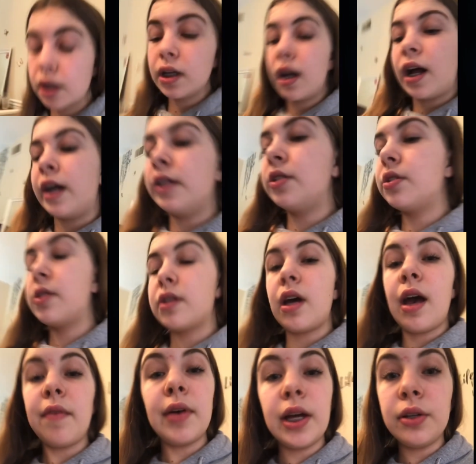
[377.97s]

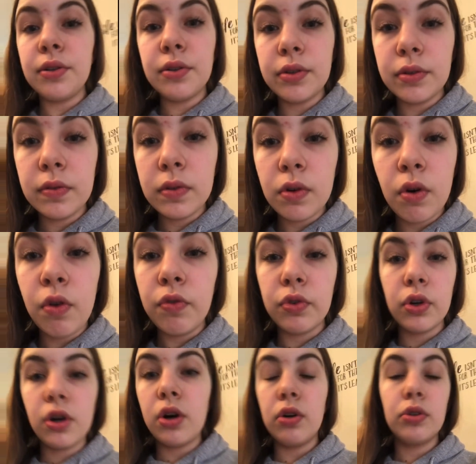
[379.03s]
I've had
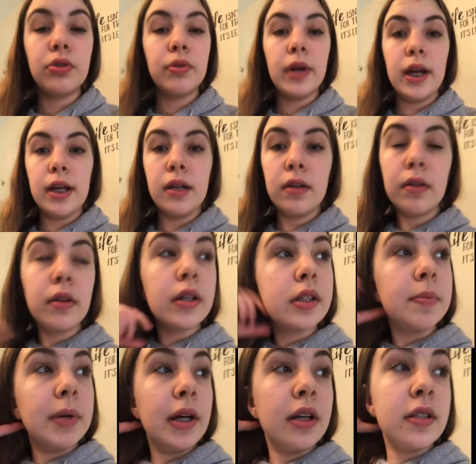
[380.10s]
overall great
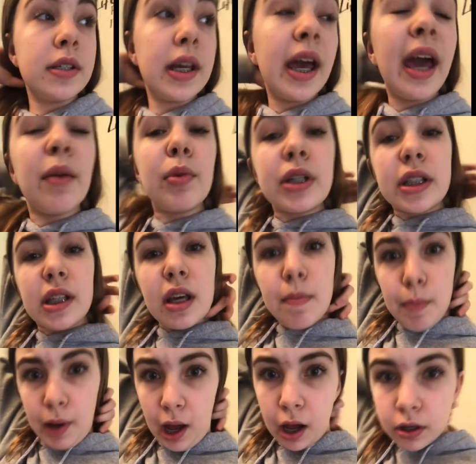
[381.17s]
experience. And once they
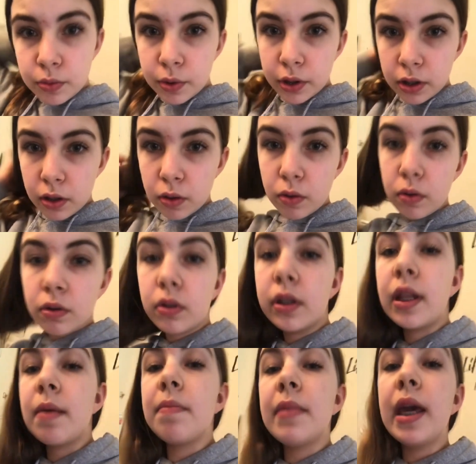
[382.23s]
bond with you,
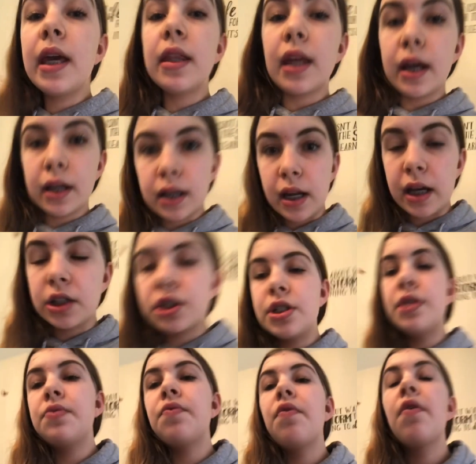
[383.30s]
that make that
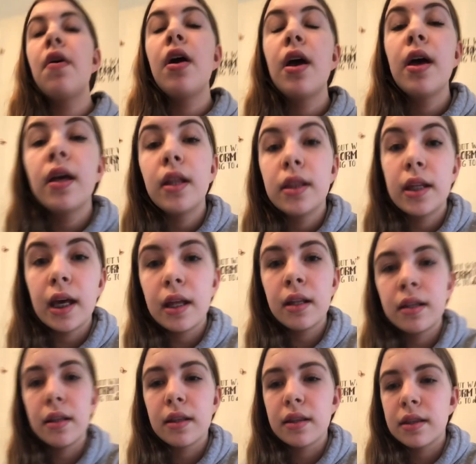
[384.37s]
connection,
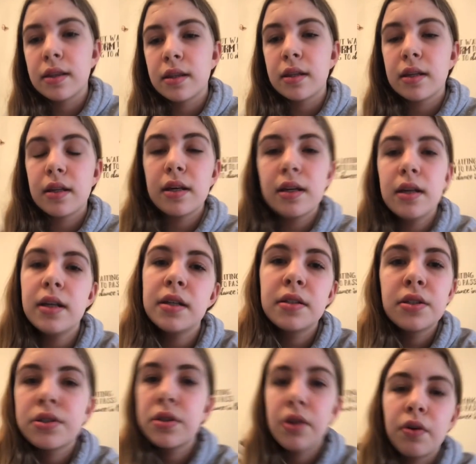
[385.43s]
then it's
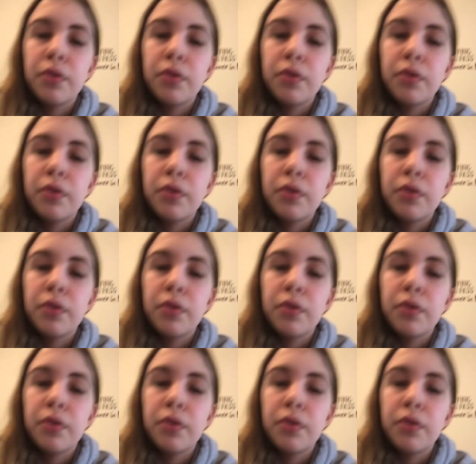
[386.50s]
so